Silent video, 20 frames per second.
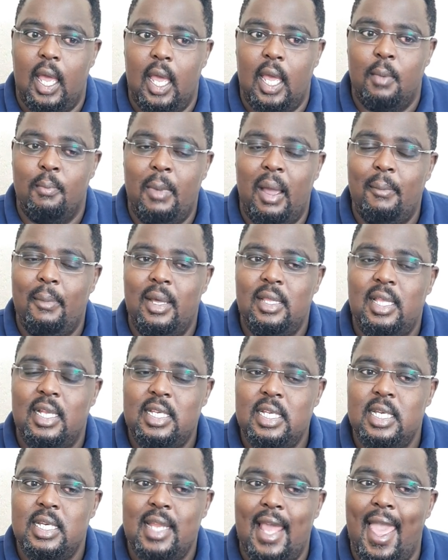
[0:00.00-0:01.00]
my mother
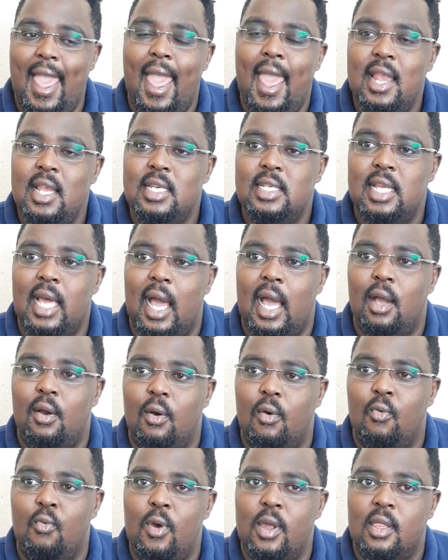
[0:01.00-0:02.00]
didn't end
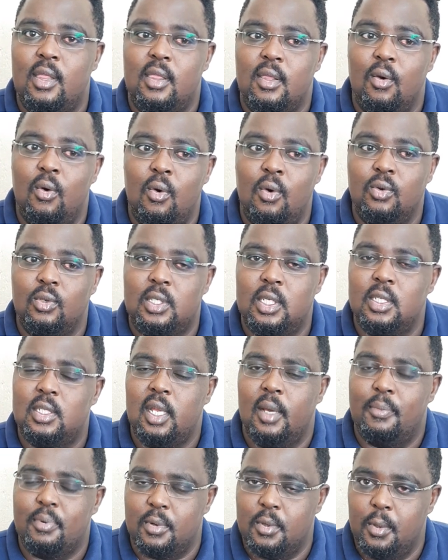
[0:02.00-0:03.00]
with
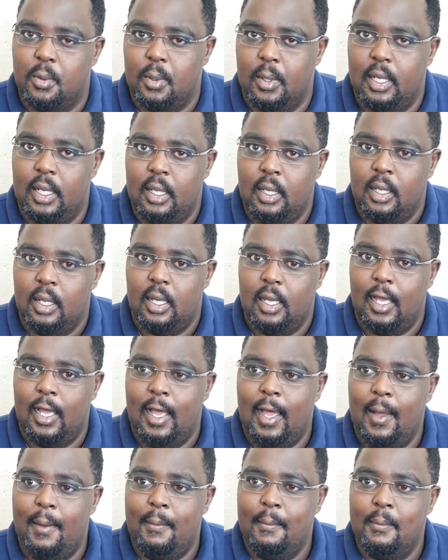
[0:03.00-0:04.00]
Sister Brokwe.
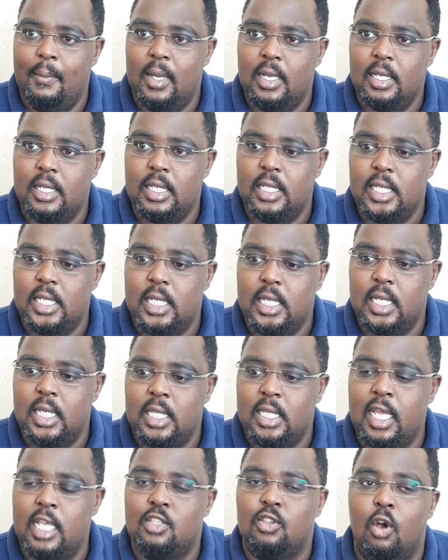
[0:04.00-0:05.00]
Um,
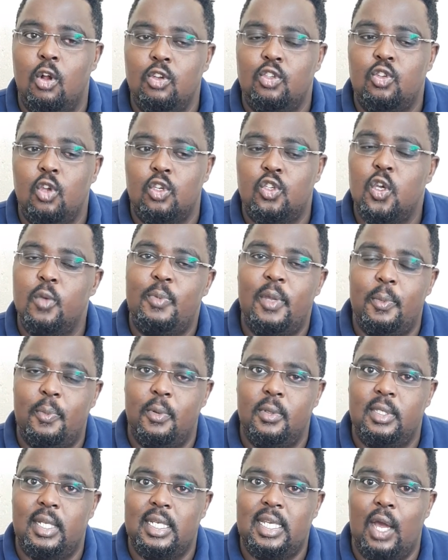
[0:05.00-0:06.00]
there's also two
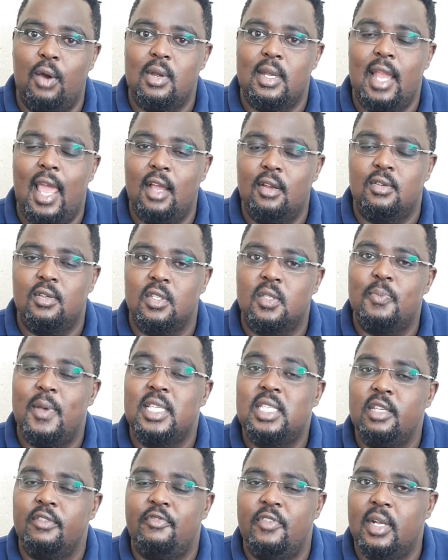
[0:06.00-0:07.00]
people that I would like to
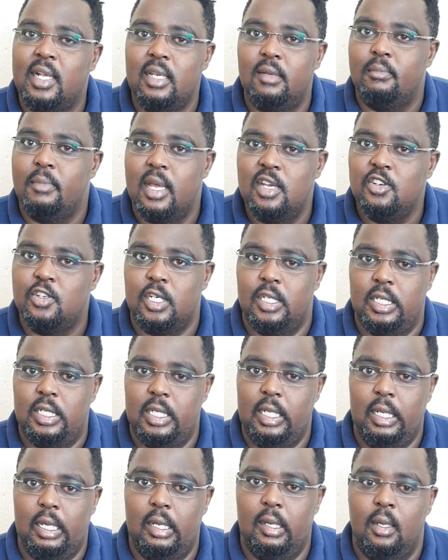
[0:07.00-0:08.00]
specifically mention
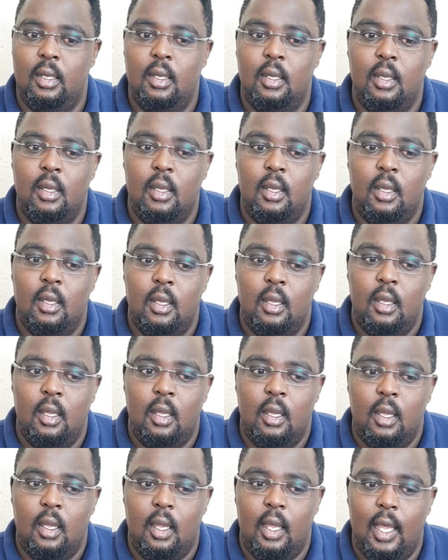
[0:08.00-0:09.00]
here.
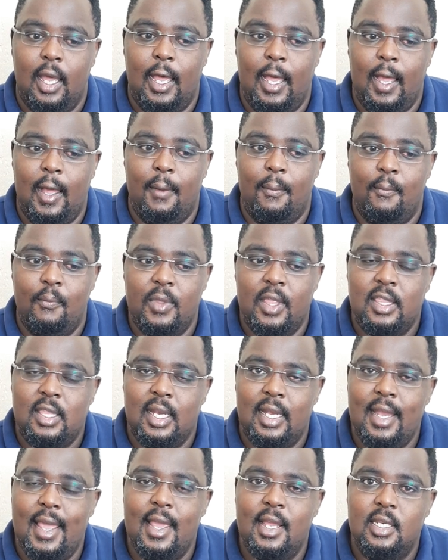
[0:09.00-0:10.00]
The
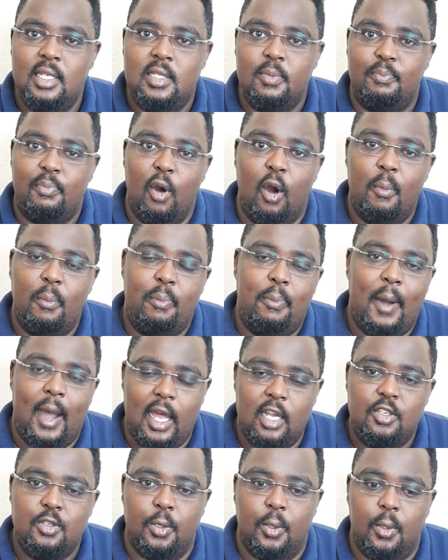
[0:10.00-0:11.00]
late Bob
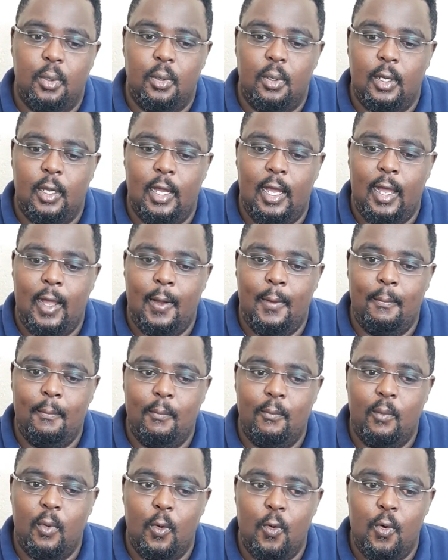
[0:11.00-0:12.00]
Pato,
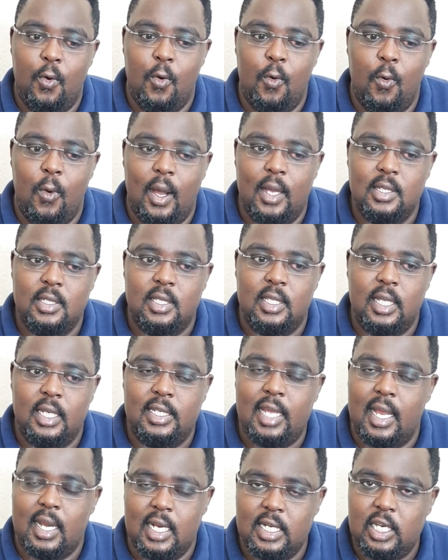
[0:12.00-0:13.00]
who was the
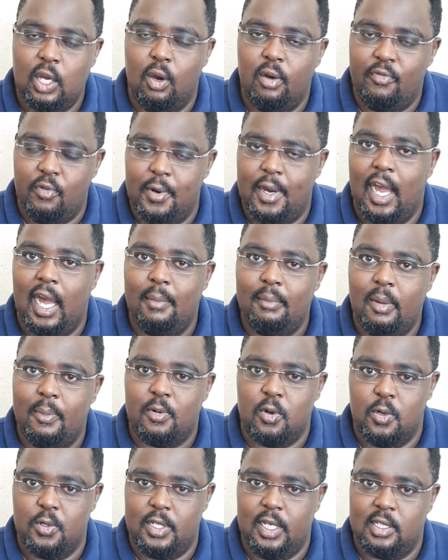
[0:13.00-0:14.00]
director of Ukamba
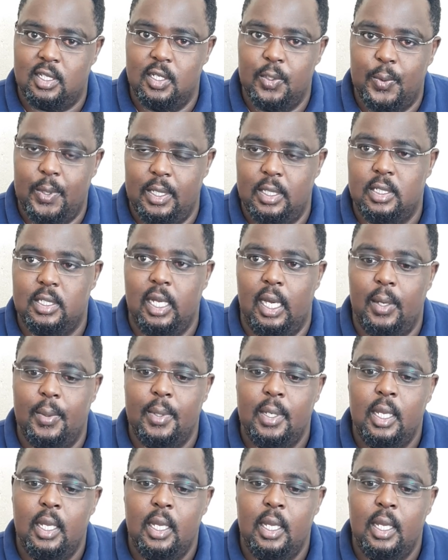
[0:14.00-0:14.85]
projects in Queenstown,